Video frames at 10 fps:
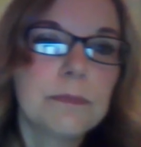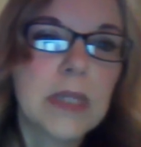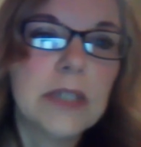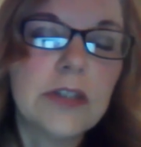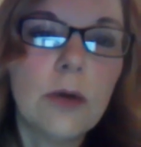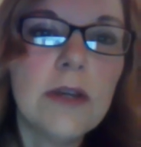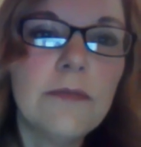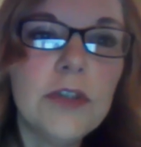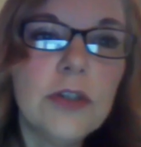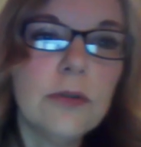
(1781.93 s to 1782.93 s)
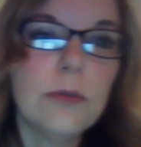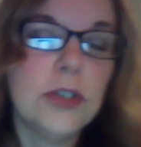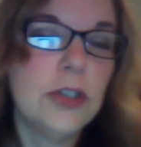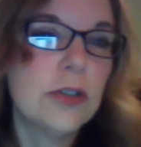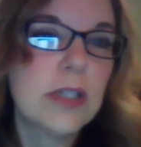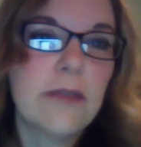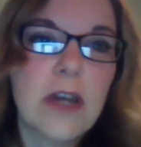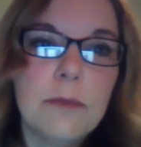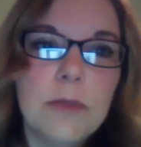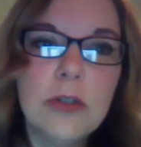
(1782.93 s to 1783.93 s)
So if you just have to
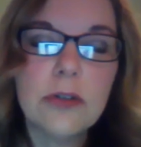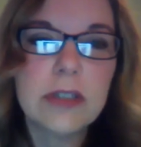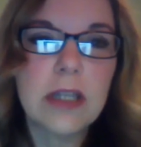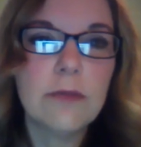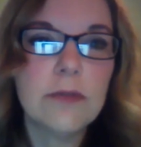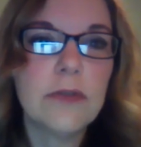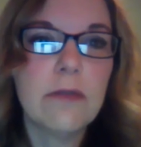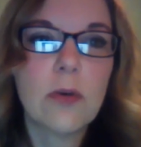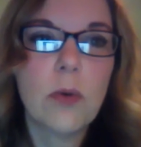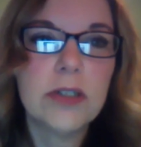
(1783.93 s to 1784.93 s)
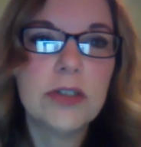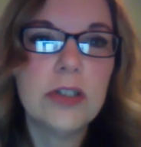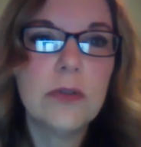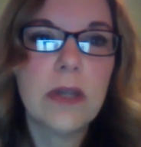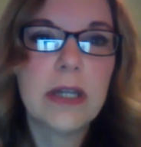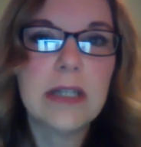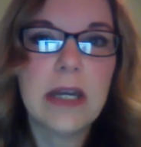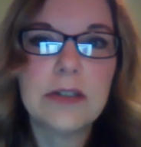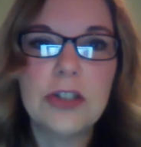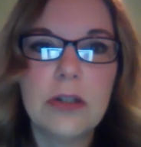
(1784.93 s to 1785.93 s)
unmute yourself if you have a question you would like to
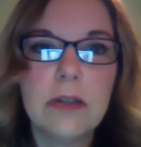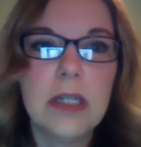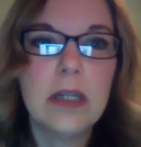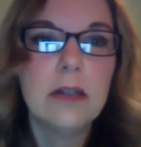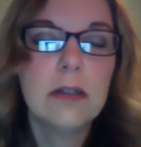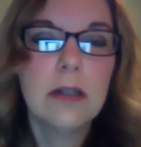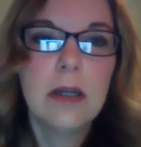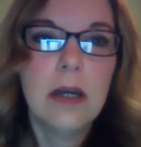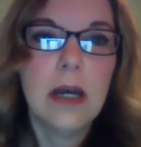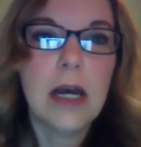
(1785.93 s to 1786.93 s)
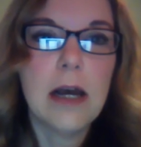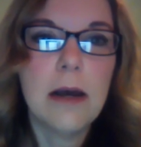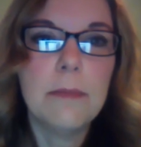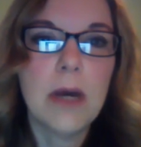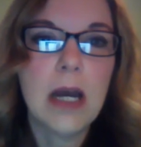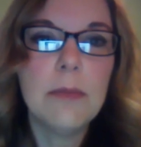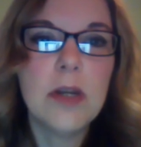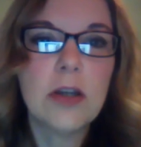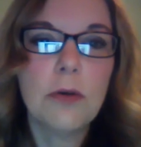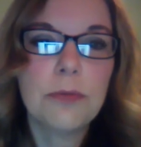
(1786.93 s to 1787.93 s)
ask Jillian. I'm going
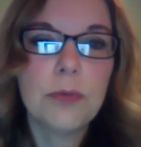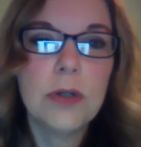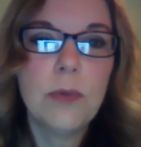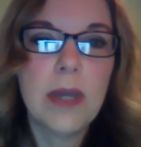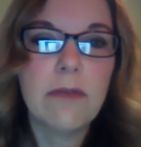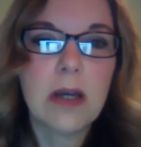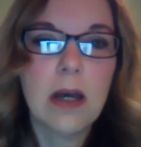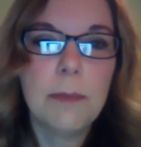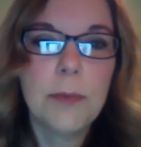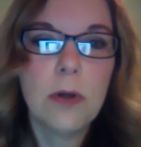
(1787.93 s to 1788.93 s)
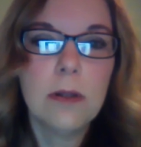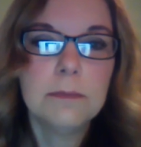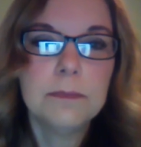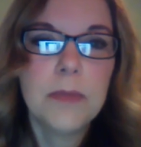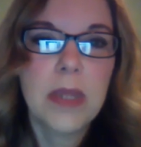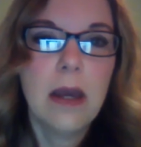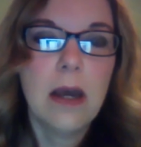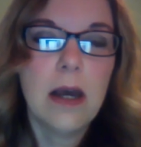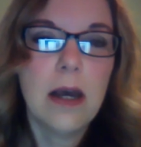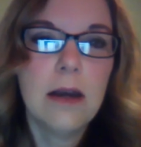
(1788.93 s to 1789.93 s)
to go through, we have a couple.
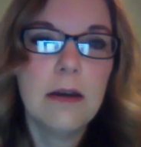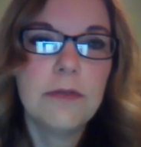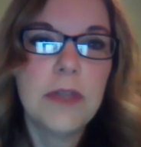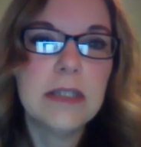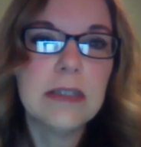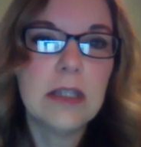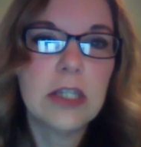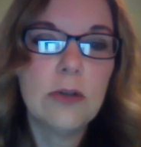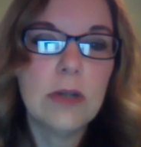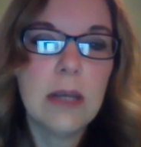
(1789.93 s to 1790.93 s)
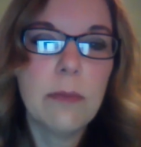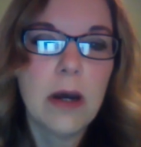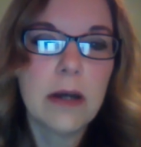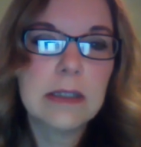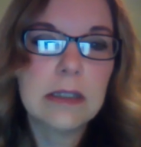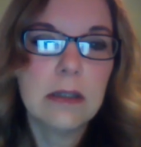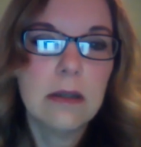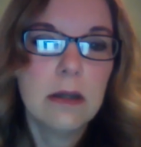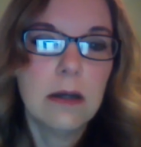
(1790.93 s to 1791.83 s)
of things in the Q&A box.